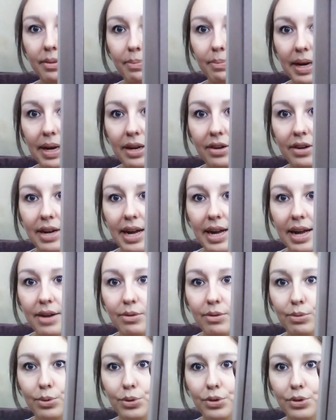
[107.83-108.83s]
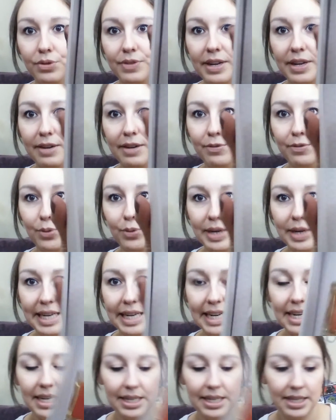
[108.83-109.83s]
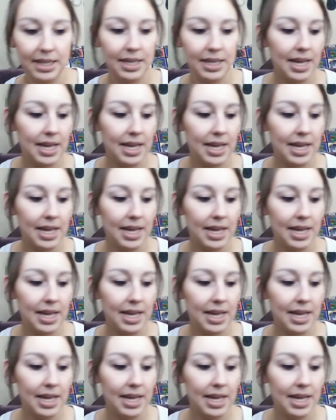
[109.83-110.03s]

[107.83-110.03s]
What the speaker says: Baccarat Rouge 540.